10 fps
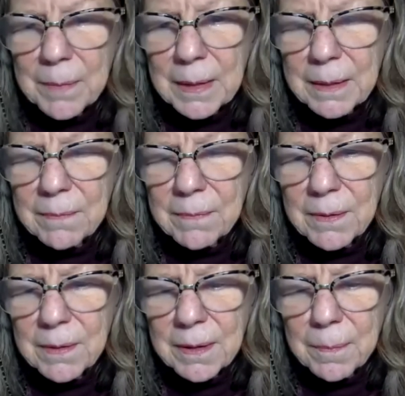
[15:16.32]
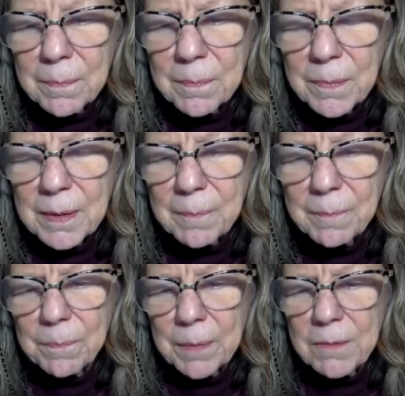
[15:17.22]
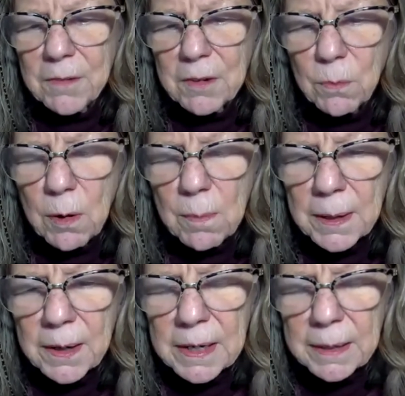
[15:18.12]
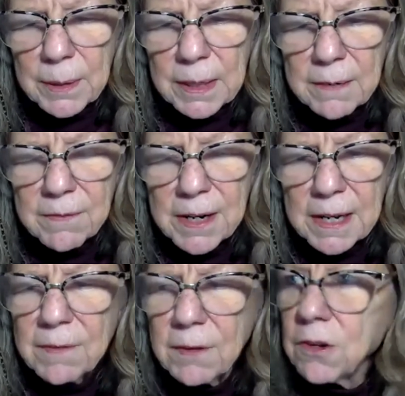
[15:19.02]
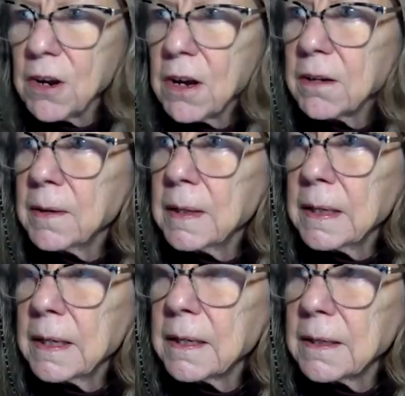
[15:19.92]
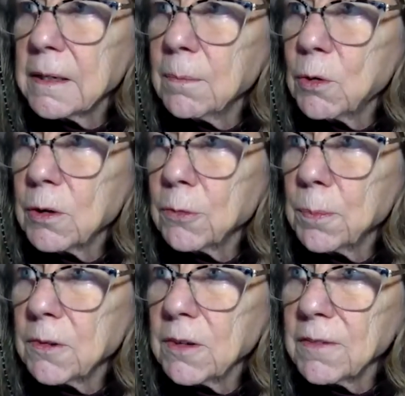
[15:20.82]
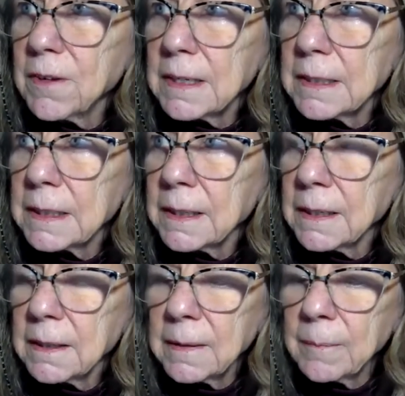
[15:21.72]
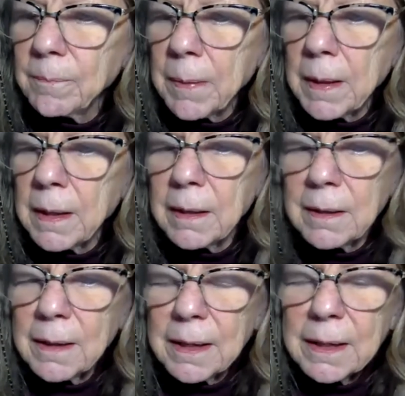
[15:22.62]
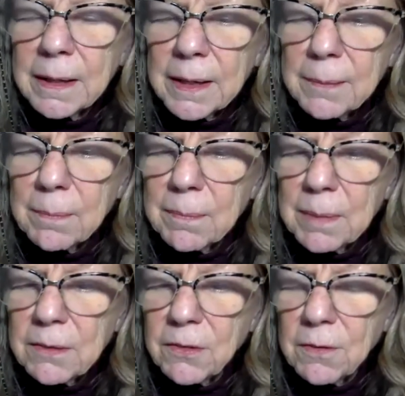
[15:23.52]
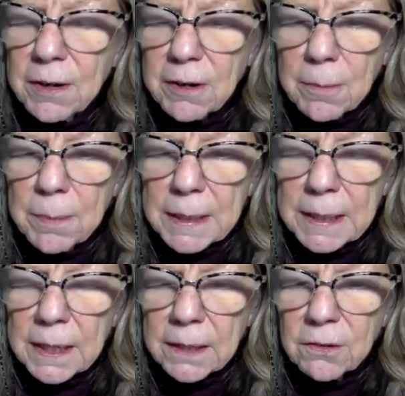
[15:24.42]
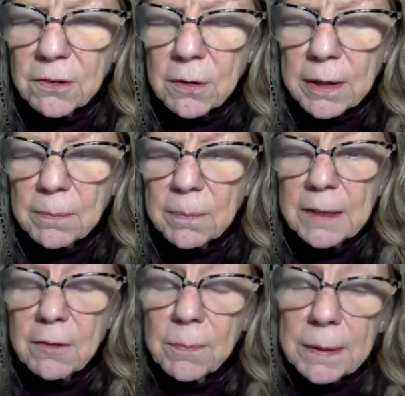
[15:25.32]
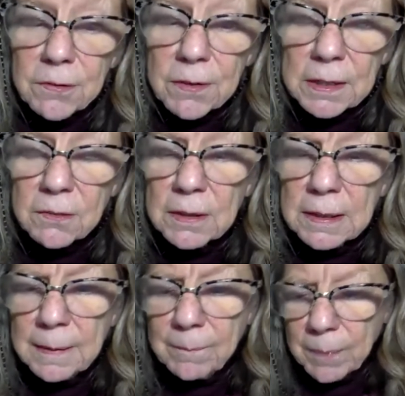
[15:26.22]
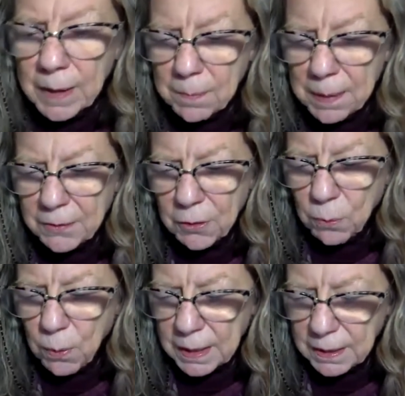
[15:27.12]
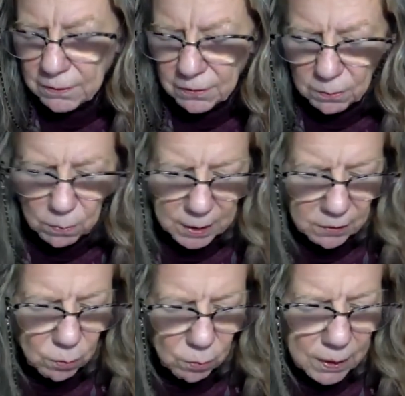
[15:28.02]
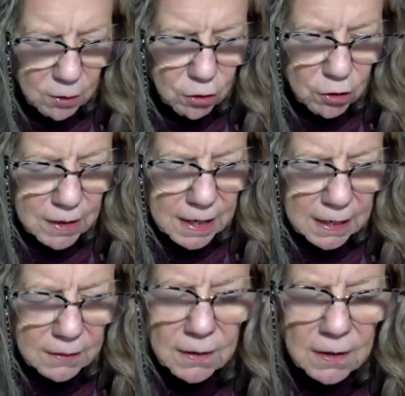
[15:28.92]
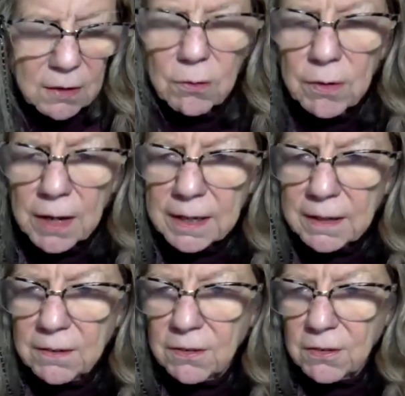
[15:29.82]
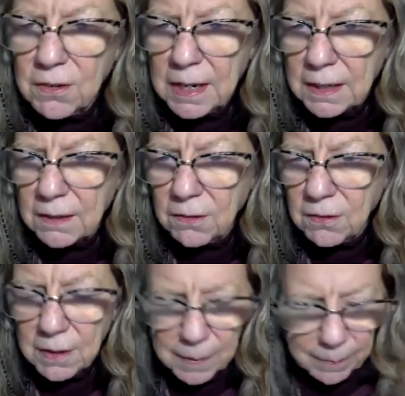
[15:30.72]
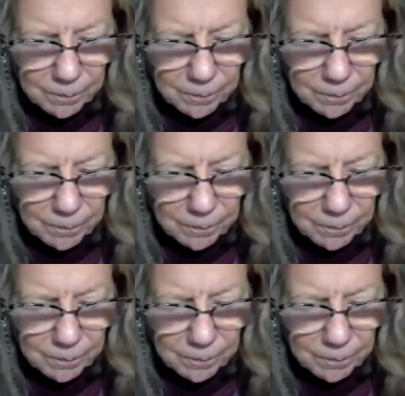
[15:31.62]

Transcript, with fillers: I, um, dear woman, I would love to have you talk a little more specifically. Uh, and I missed the very beginning, so I may have missed this about the ways in which we could get the United States